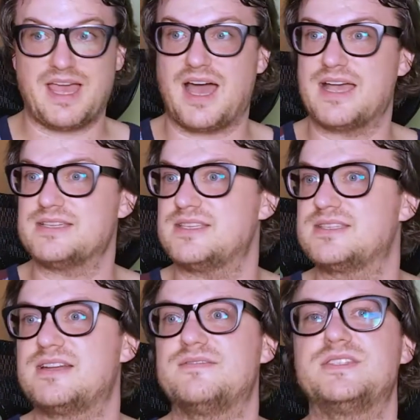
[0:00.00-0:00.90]
eyes
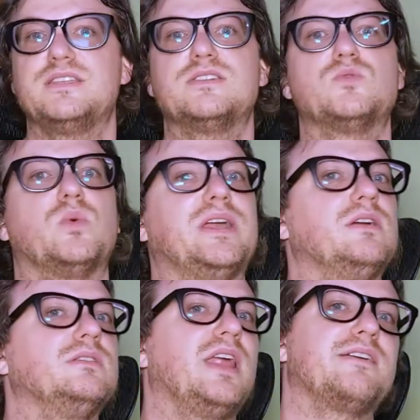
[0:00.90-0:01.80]
instead of seeing this
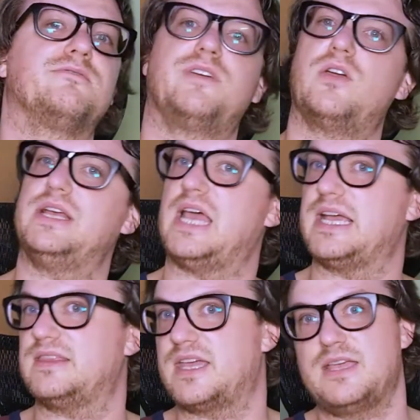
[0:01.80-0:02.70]
weird like fairy light
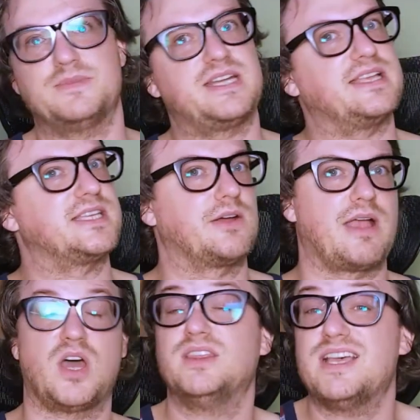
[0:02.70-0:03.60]
that keeps dancing
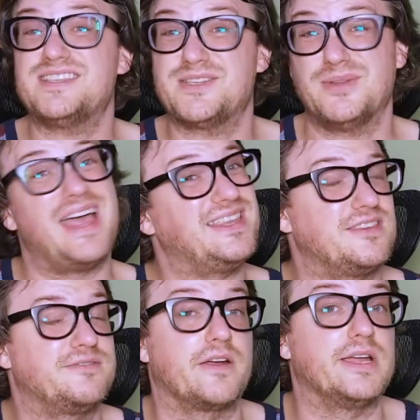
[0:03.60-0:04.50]
around. Unless you like the
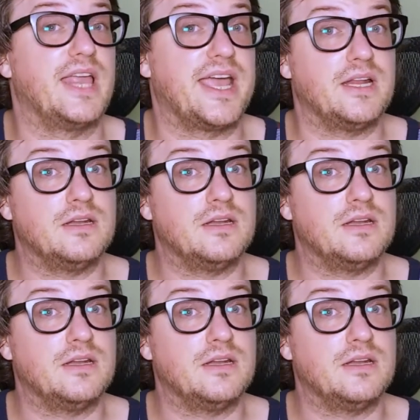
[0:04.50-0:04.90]
fairy light.